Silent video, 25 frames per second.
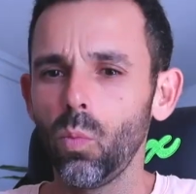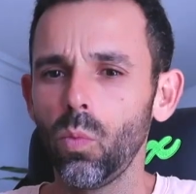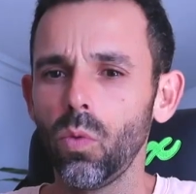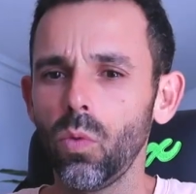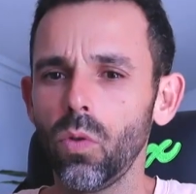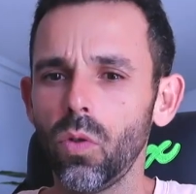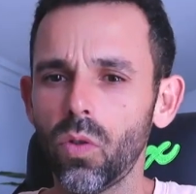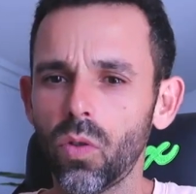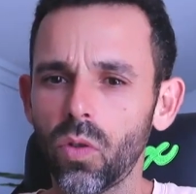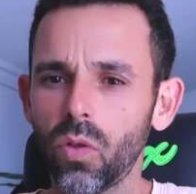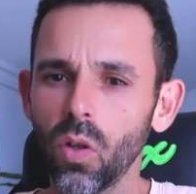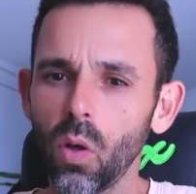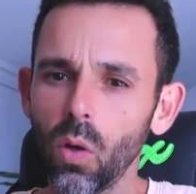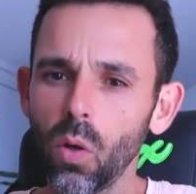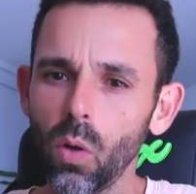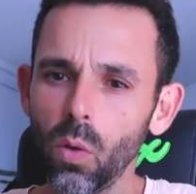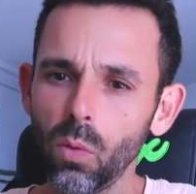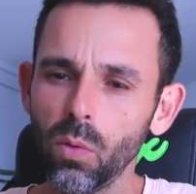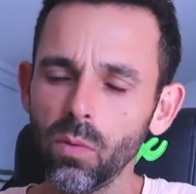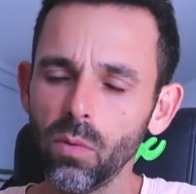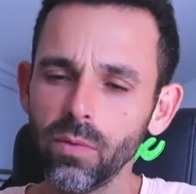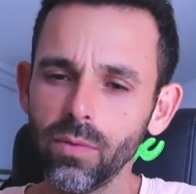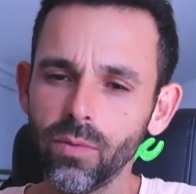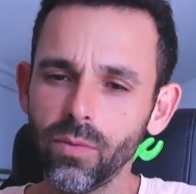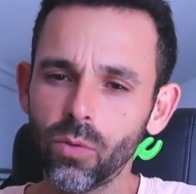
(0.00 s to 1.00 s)

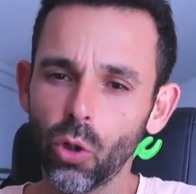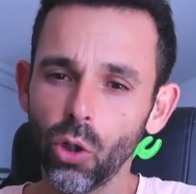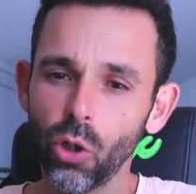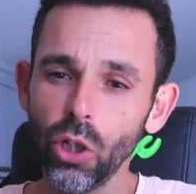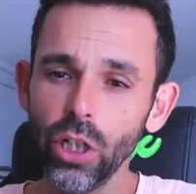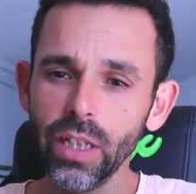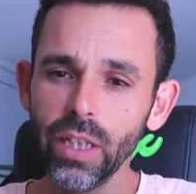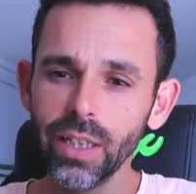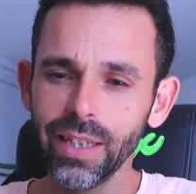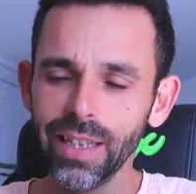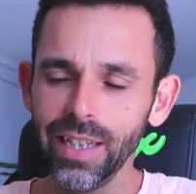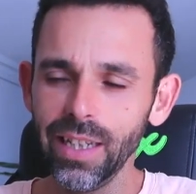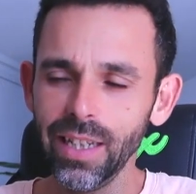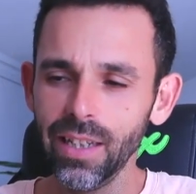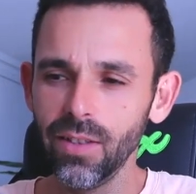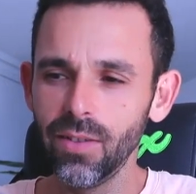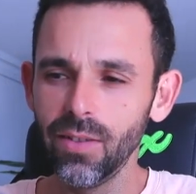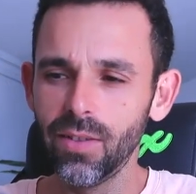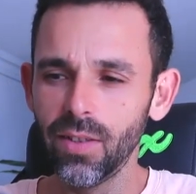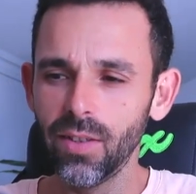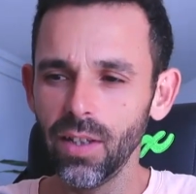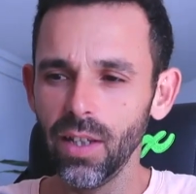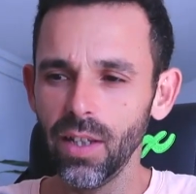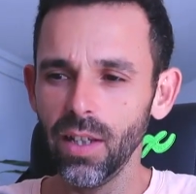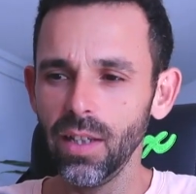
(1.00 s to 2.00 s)
So turning
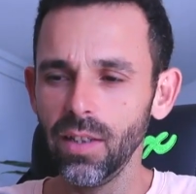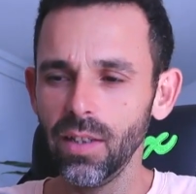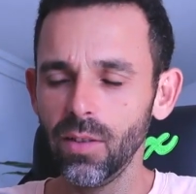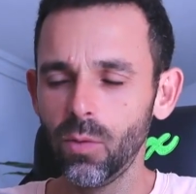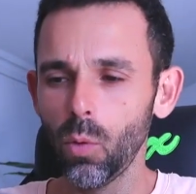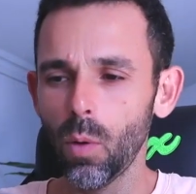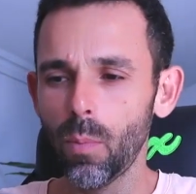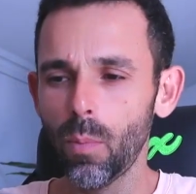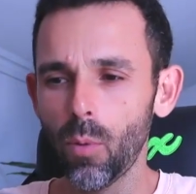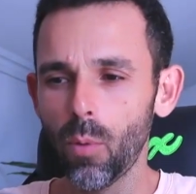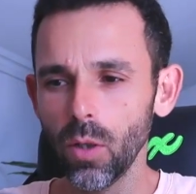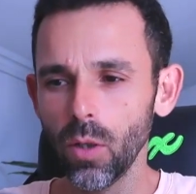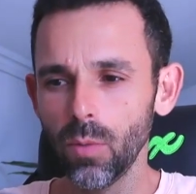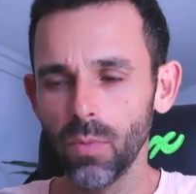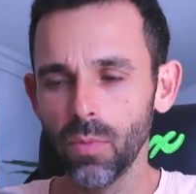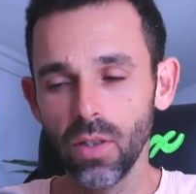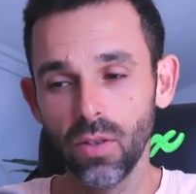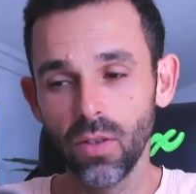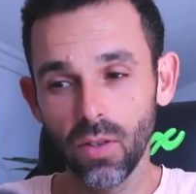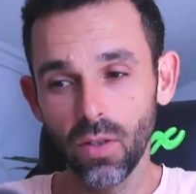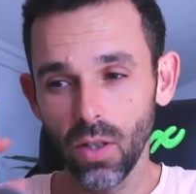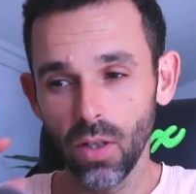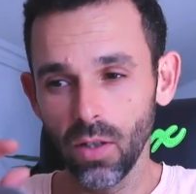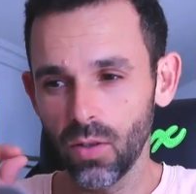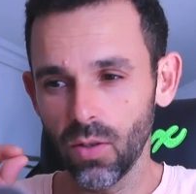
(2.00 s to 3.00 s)
leads into
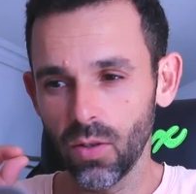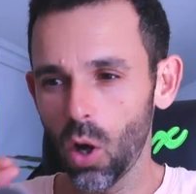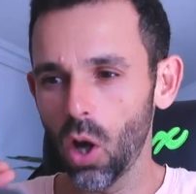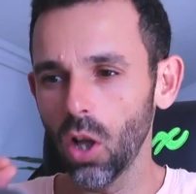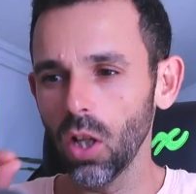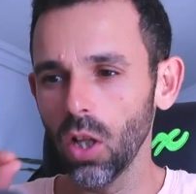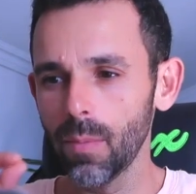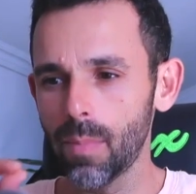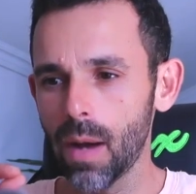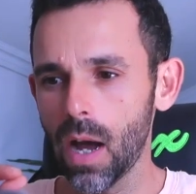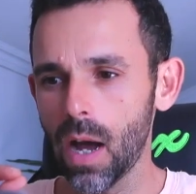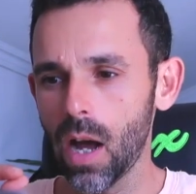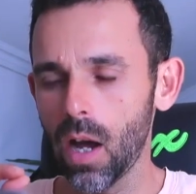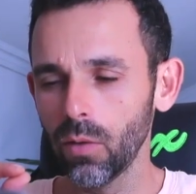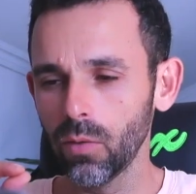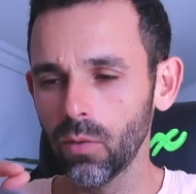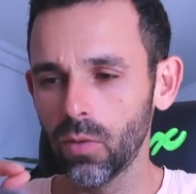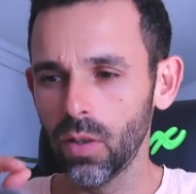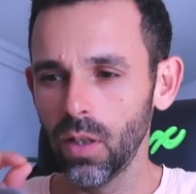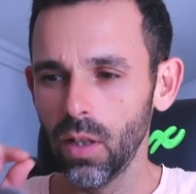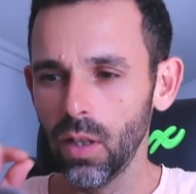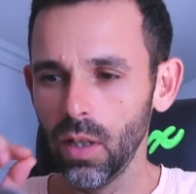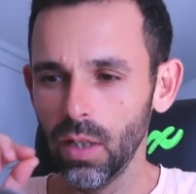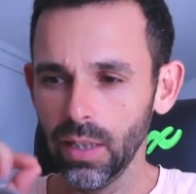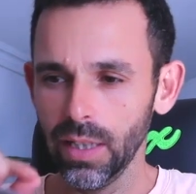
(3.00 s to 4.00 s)
appointments, it's all about
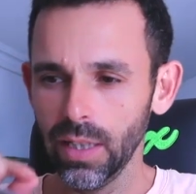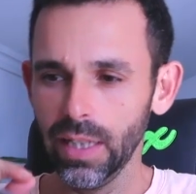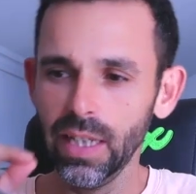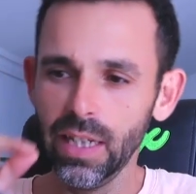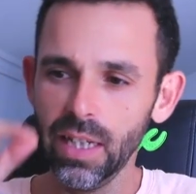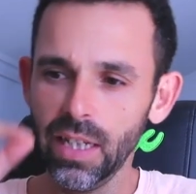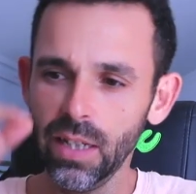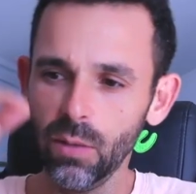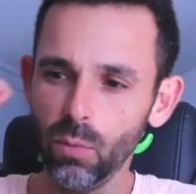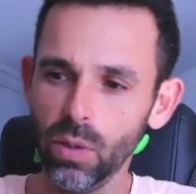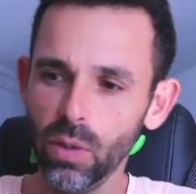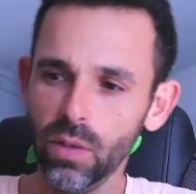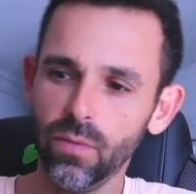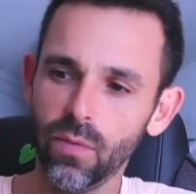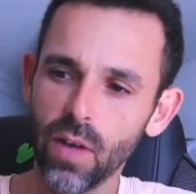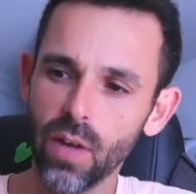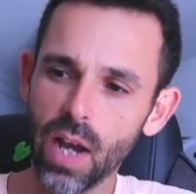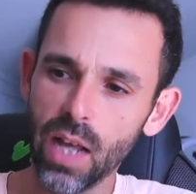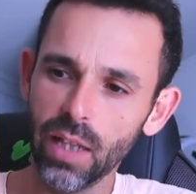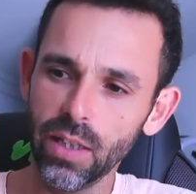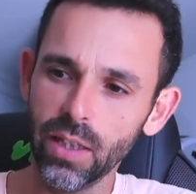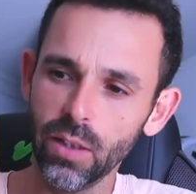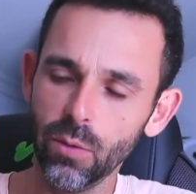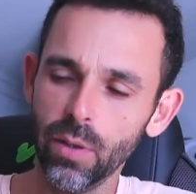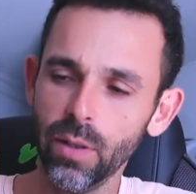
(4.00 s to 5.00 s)
leading with
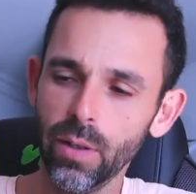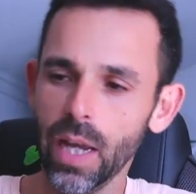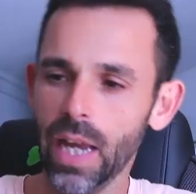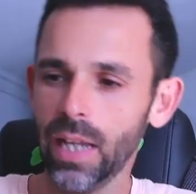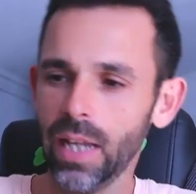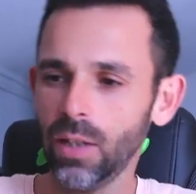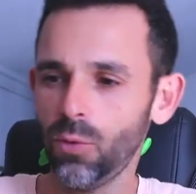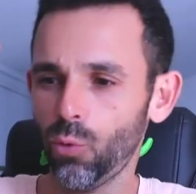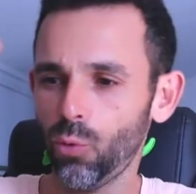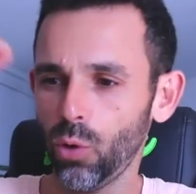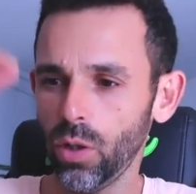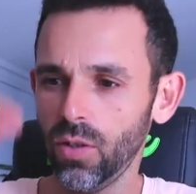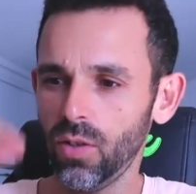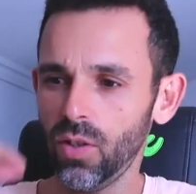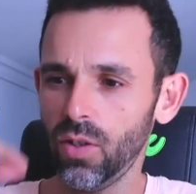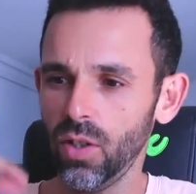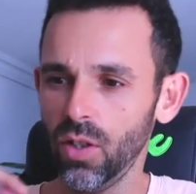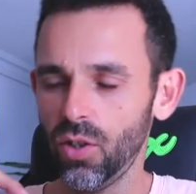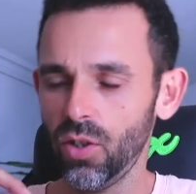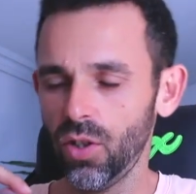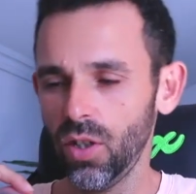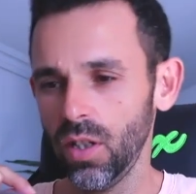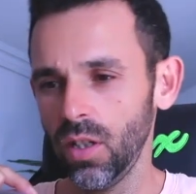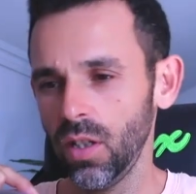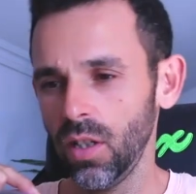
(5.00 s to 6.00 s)
value and
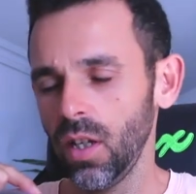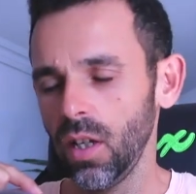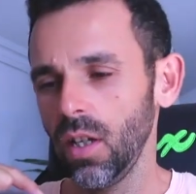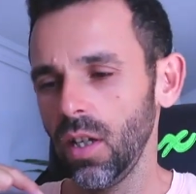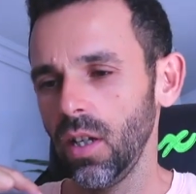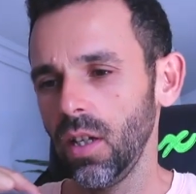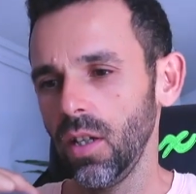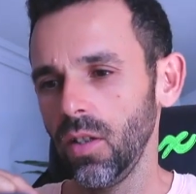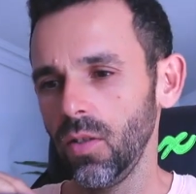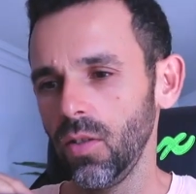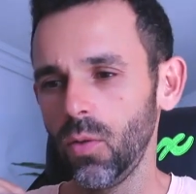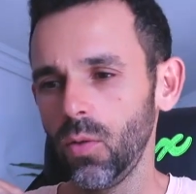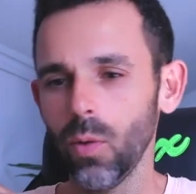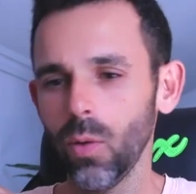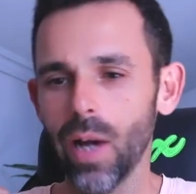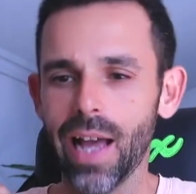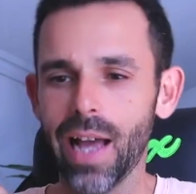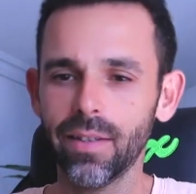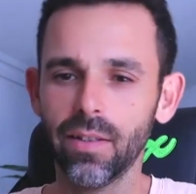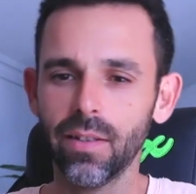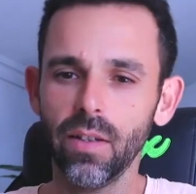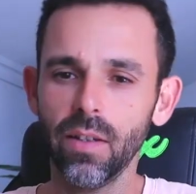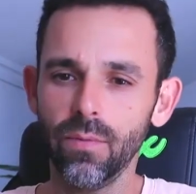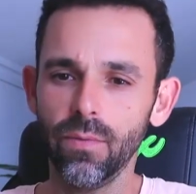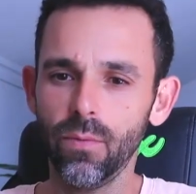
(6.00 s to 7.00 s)
transition into
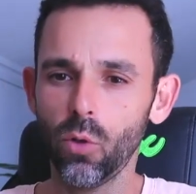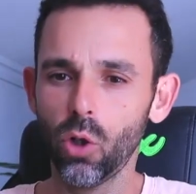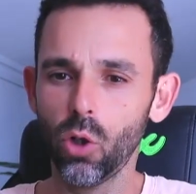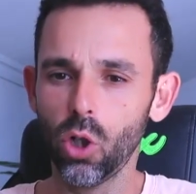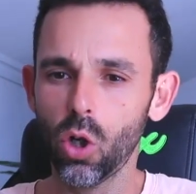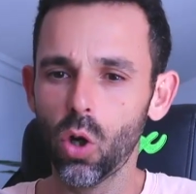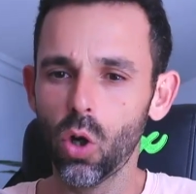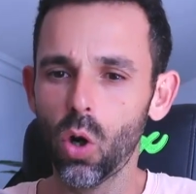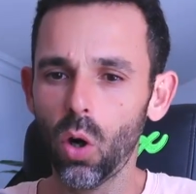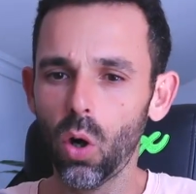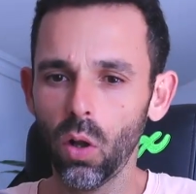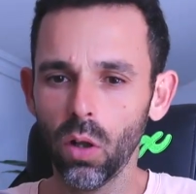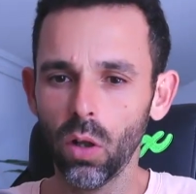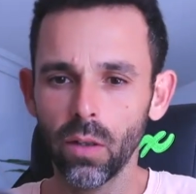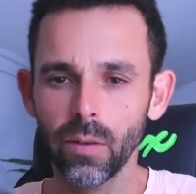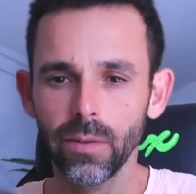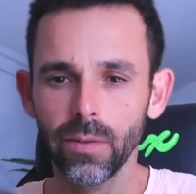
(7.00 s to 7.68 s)
asking for a call.